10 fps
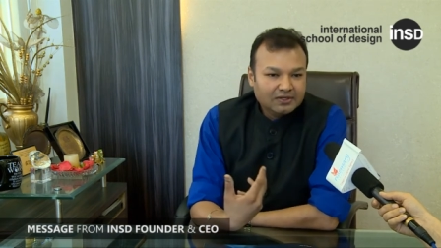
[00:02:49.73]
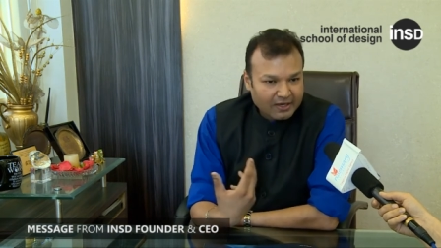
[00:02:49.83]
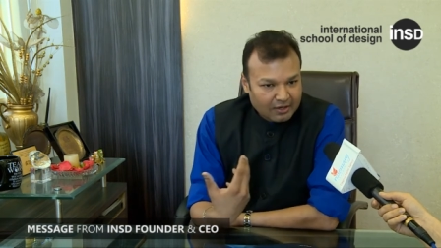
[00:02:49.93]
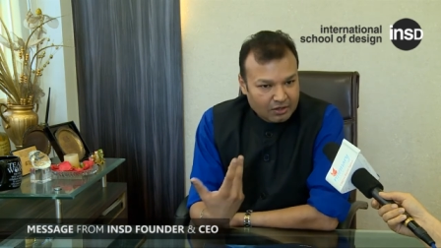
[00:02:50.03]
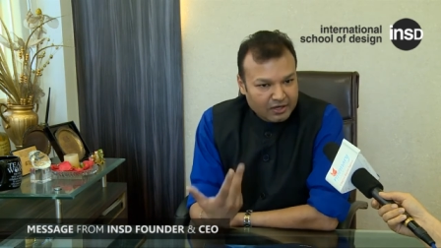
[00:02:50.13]

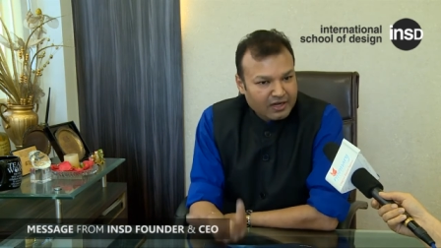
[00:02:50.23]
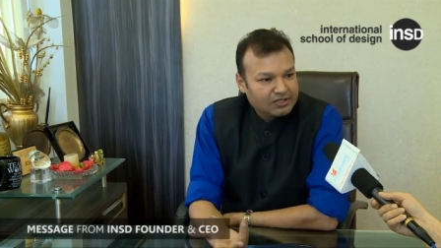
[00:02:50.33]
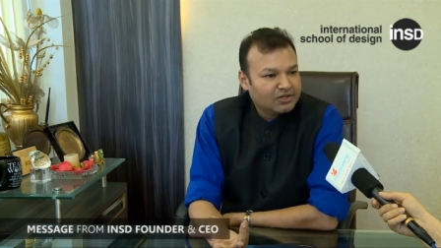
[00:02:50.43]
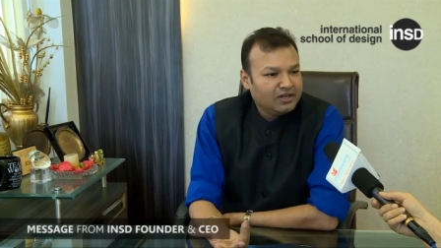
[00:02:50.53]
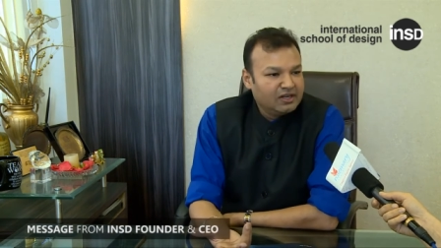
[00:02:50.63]
regular
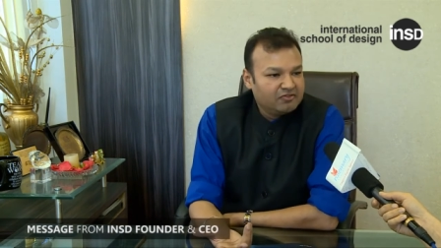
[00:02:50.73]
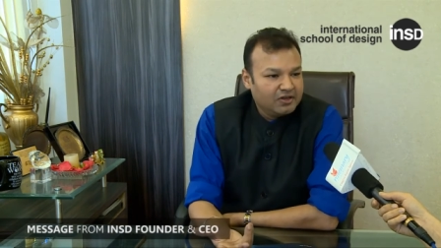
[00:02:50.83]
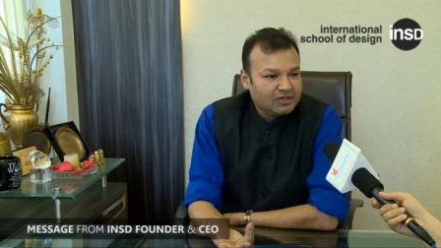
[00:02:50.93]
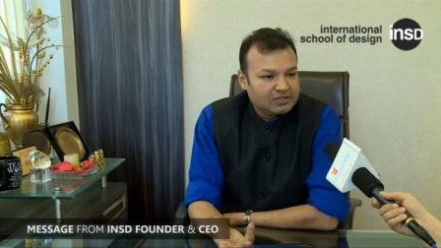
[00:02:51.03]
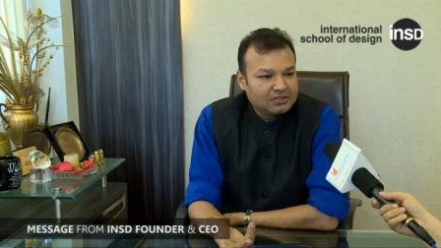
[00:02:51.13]
industry
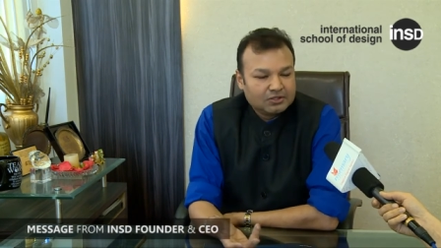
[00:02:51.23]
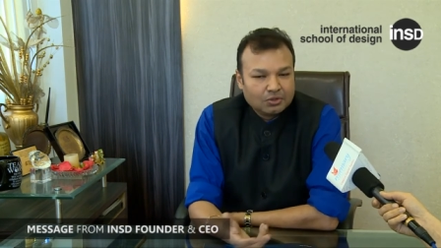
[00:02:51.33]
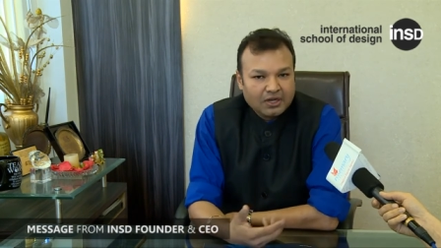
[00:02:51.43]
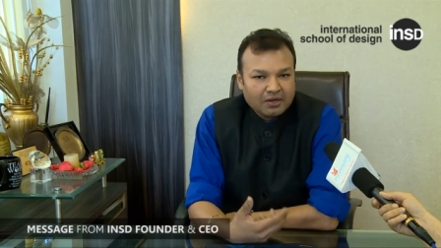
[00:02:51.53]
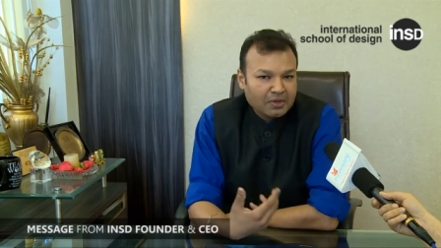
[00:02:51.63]
interface
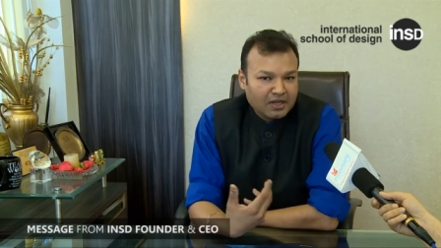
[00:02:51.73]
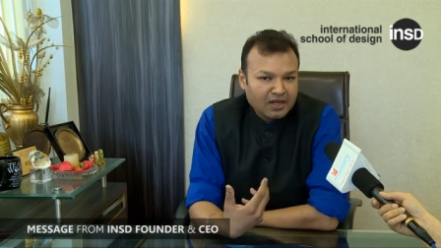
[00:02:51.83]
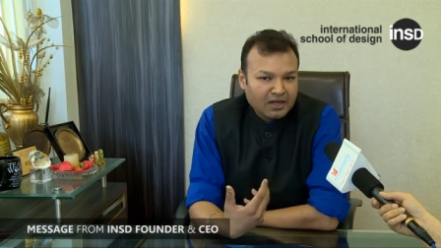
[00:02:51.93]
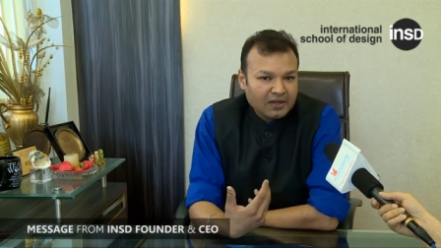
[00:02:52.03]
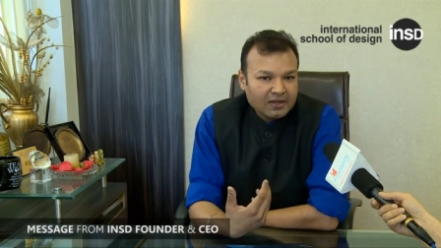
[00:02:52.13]
so that we
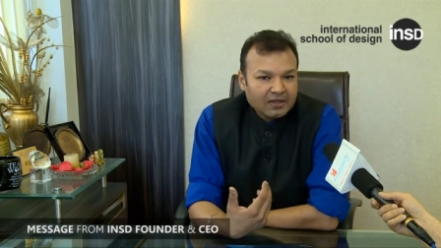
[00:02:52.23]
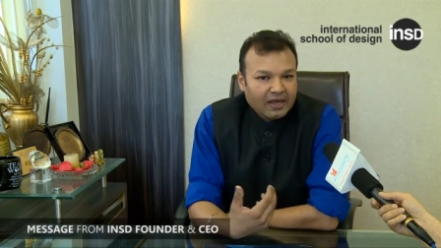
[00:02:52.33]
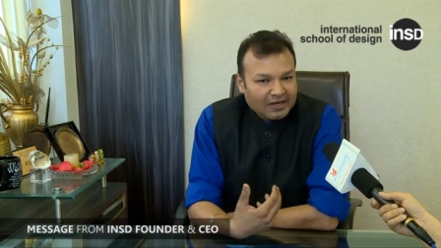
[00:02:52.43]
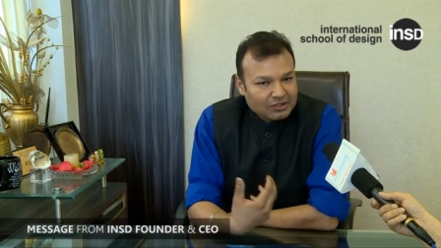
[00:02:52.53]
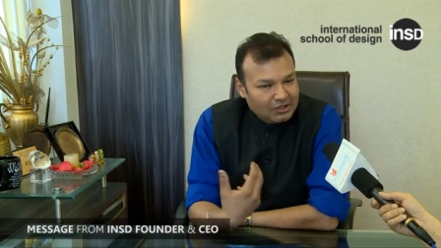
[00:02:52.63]
can
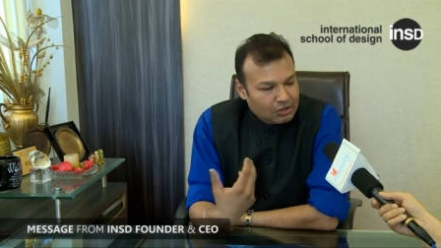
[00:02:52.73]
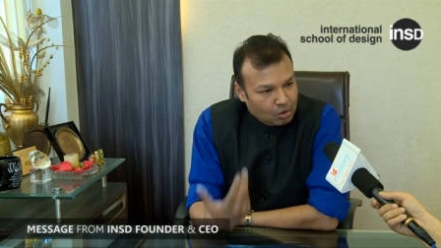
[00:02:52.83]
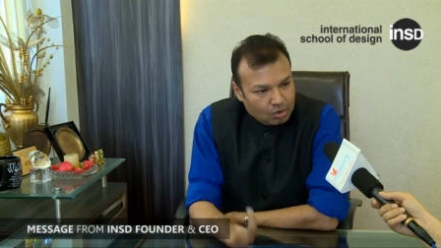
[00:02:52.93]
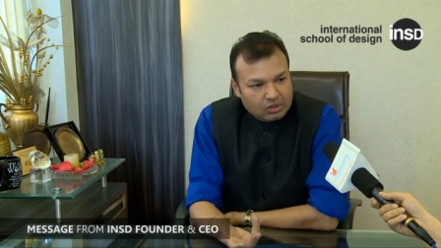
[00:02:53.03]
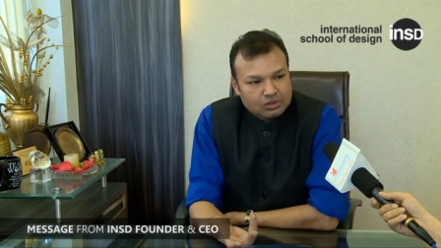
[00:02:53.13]
actually
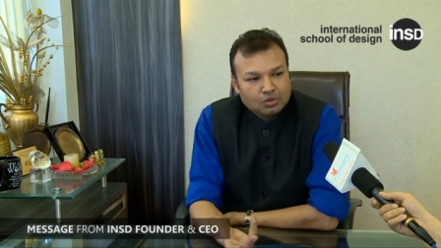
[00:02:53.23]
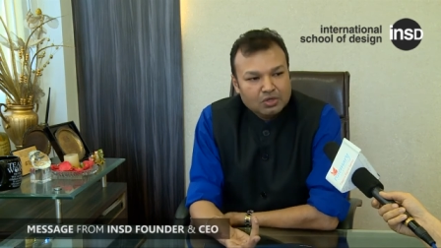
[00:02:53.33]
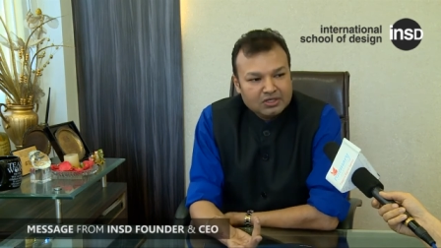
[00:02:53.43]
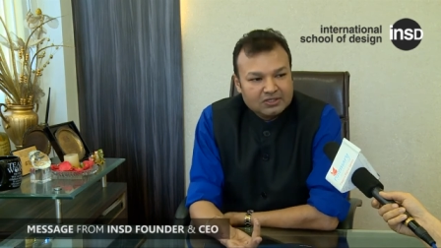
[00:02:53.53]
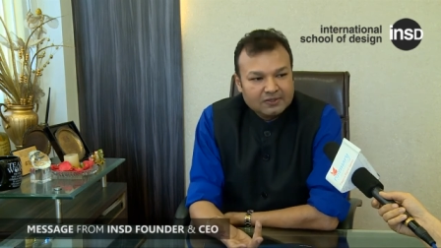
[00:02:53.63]
show the
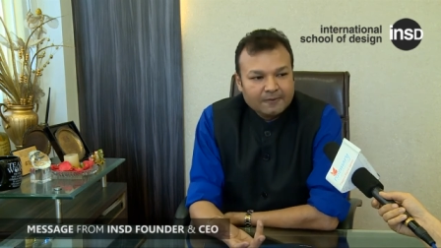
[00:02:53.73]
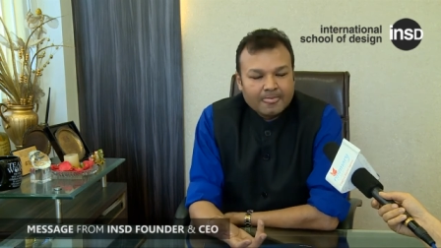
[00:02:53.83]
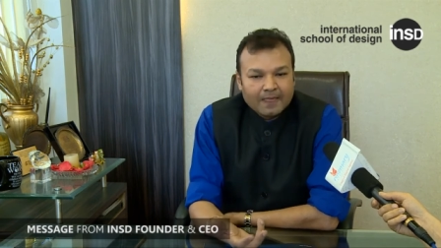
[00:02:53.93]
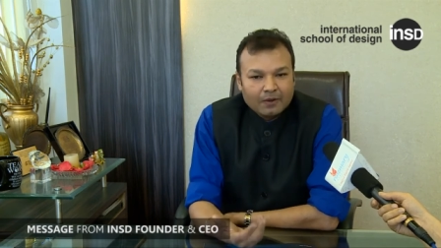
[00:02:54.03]
students